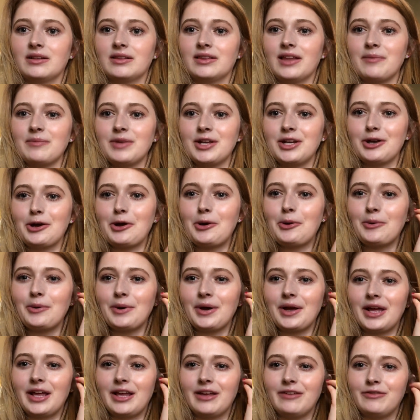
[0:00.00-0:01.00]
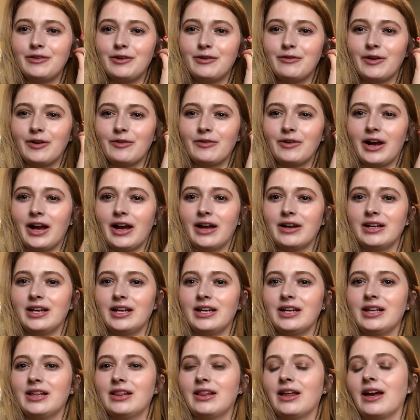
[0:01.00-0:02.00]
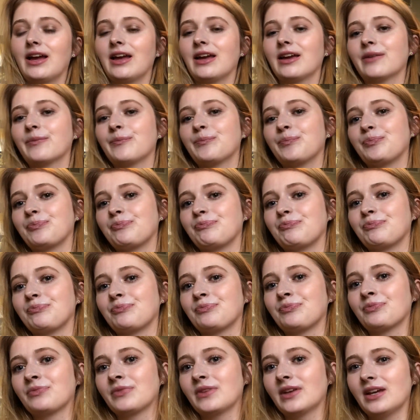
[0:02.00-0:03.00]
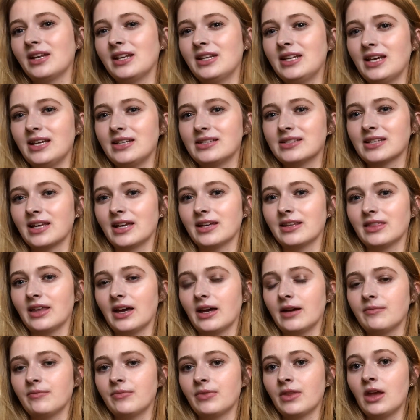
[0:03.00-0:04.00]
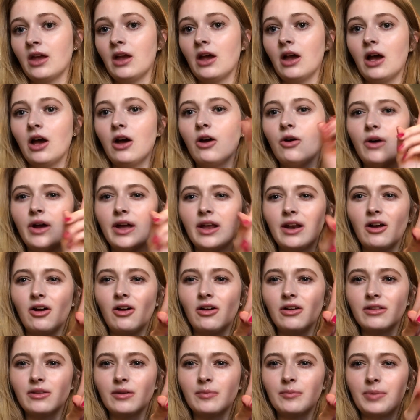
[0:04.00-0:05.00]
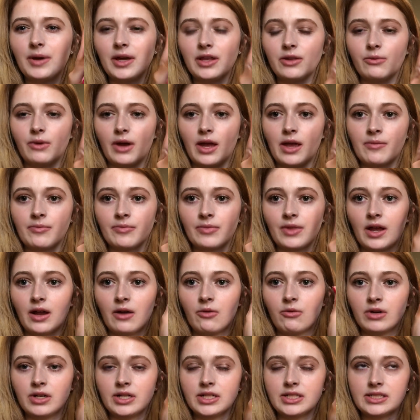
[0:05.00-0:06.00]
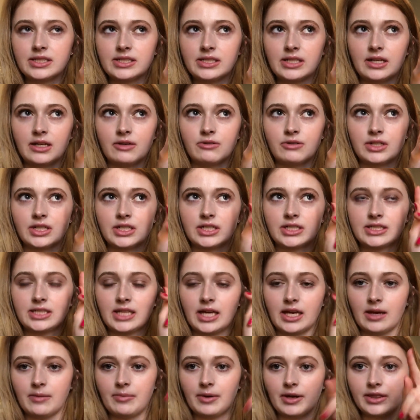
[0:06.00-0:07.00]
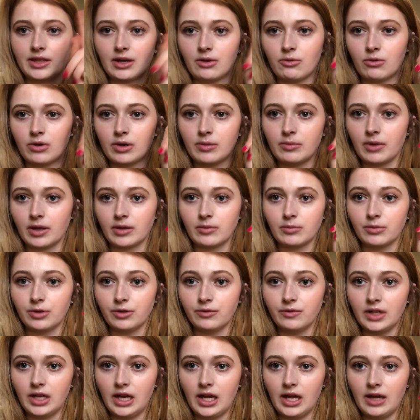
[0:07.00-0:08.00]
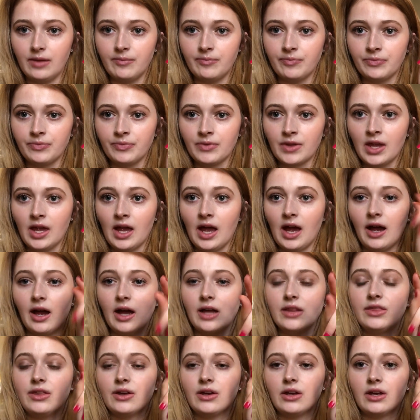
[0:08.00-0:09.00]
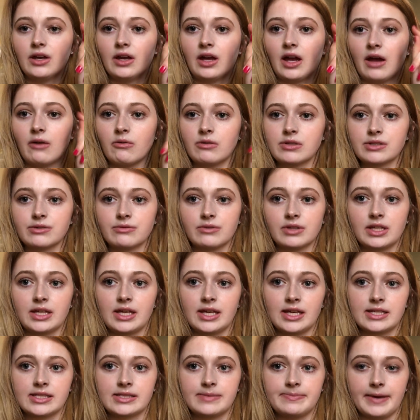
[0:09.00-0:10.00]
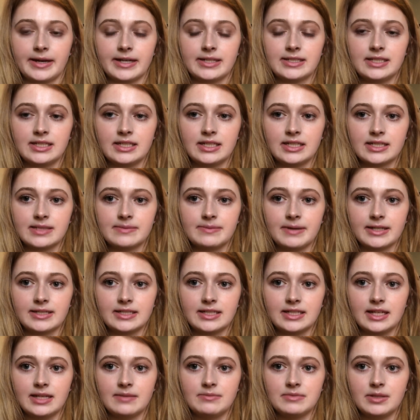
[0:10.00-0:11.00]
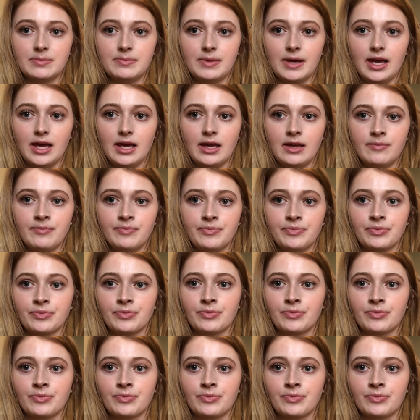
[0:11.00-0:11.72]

let me know if you've ever had any like dates like that. Oh, and by the way, I wanted to say about that one like movie date, I wasn't really expecting him to pay,